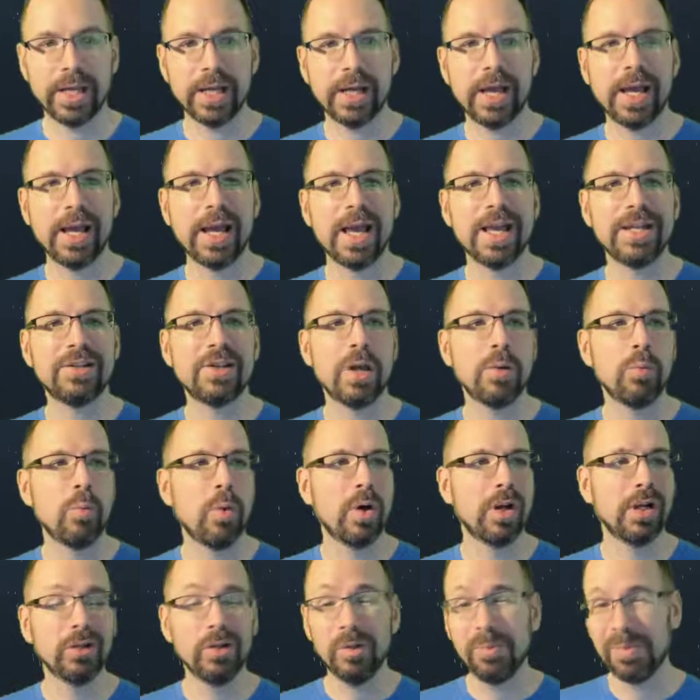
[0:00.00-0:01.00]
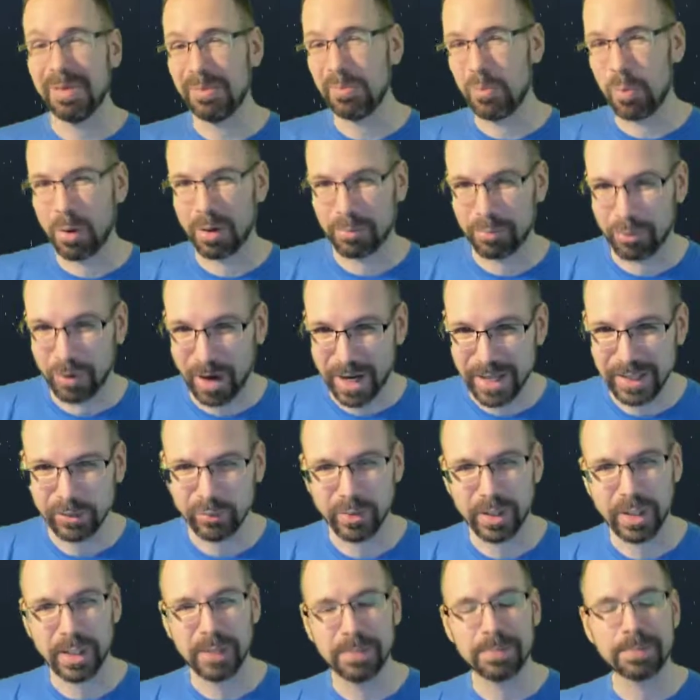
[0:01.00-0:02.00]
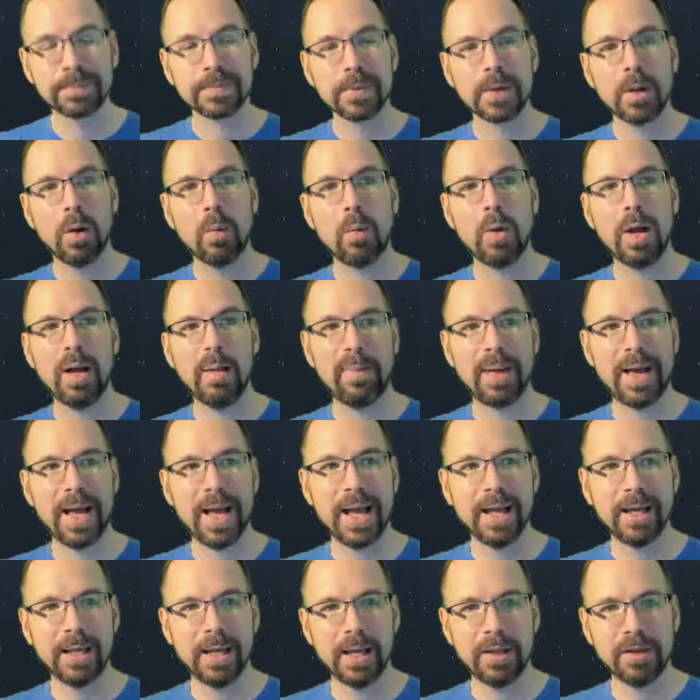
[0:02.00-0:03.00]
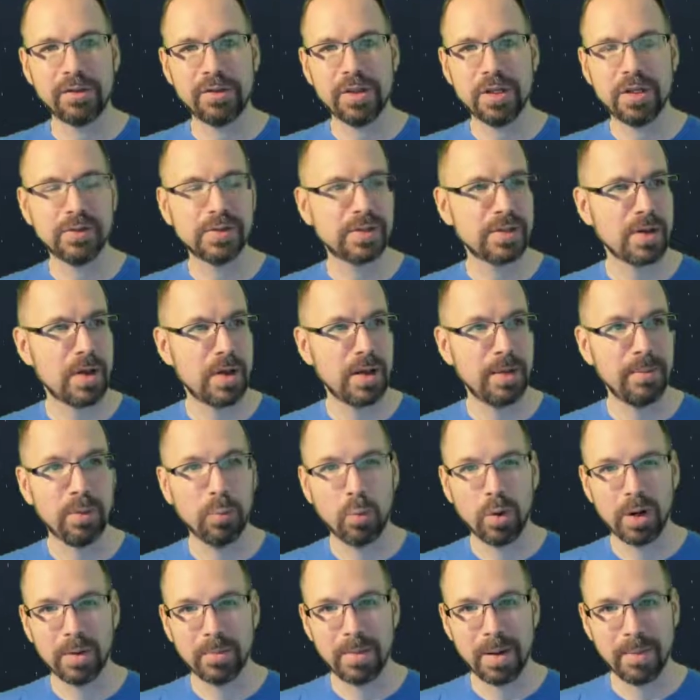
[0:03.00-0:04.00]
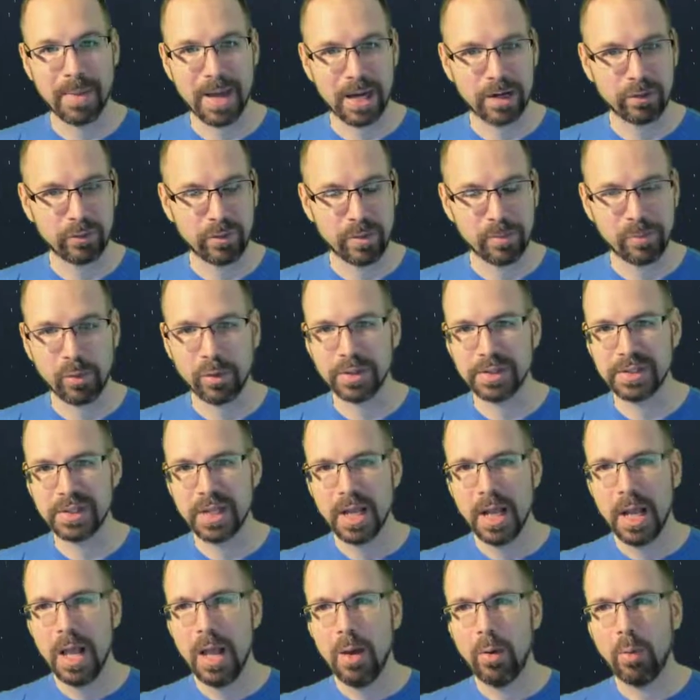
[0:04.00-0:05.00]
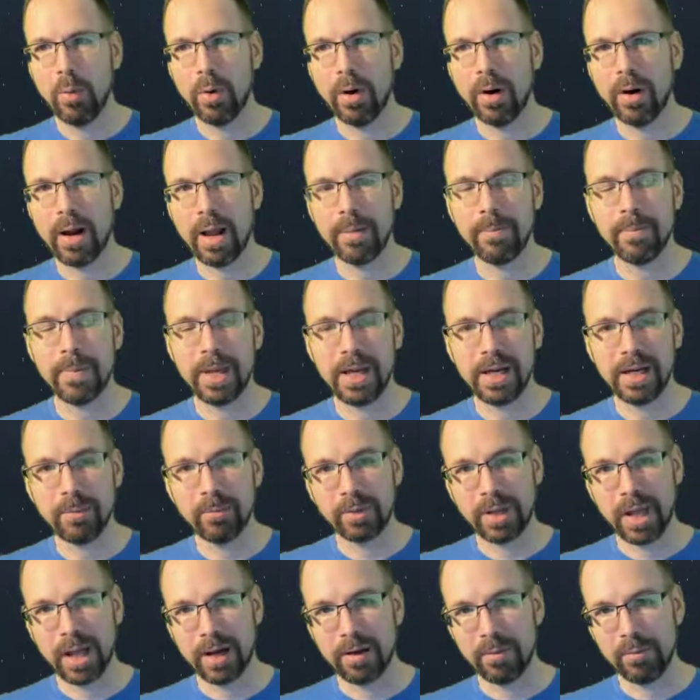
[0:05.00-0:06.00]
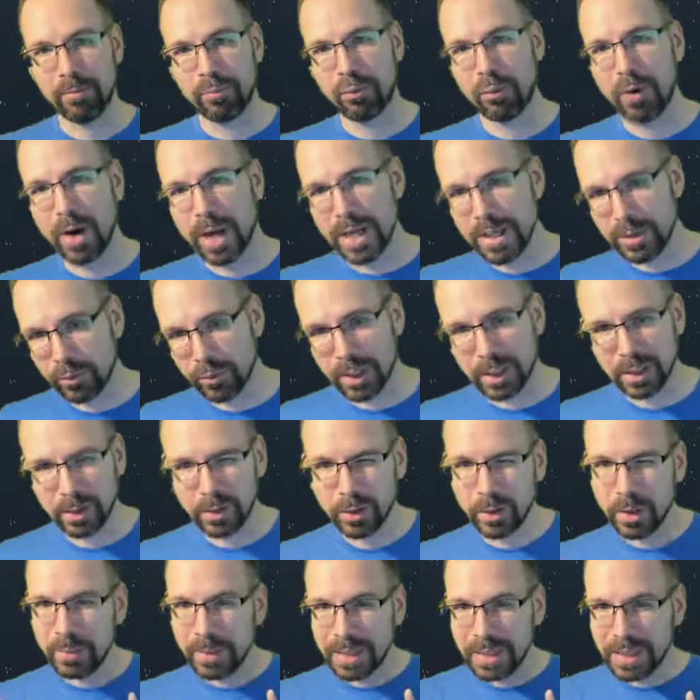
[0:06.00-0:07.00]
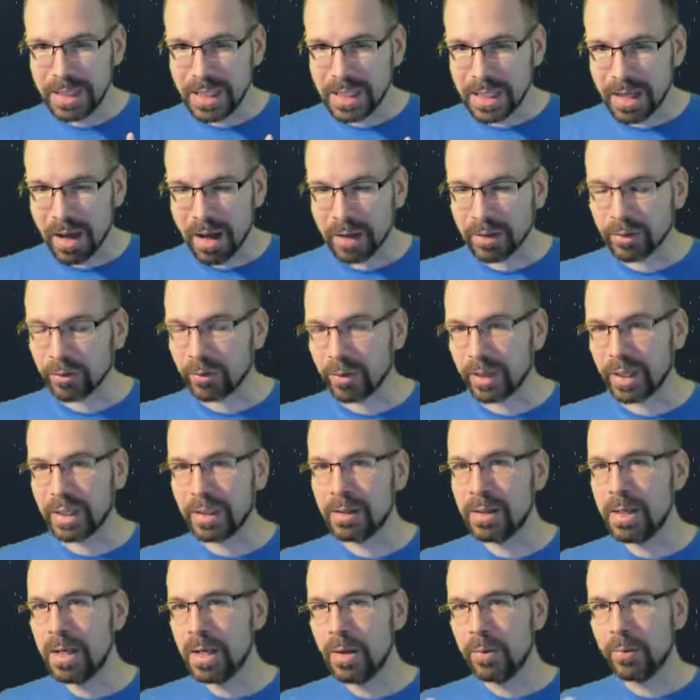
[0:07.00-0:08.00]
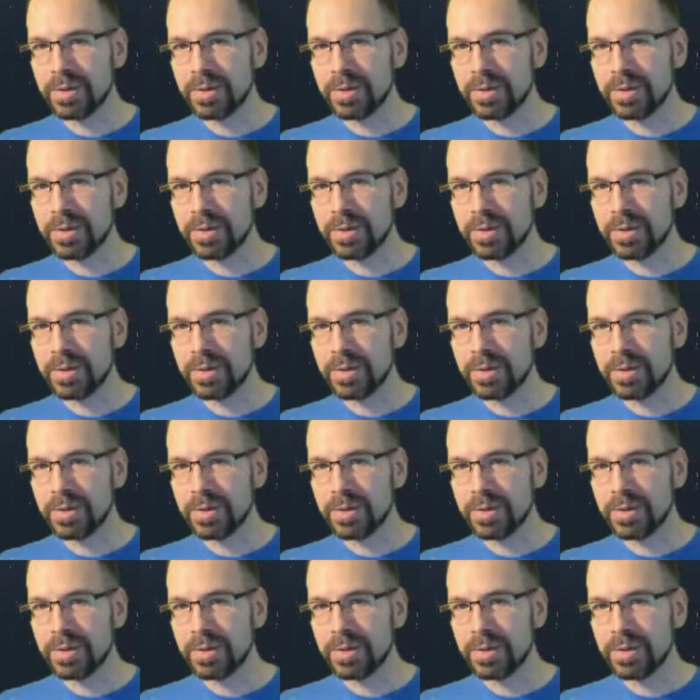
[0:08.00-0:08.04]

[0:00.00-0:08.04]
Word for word: And I had done one a little bit more bright green a while back, and I think you saw him in one of my battle reports where I made him kind of bright green, a little bit neon green,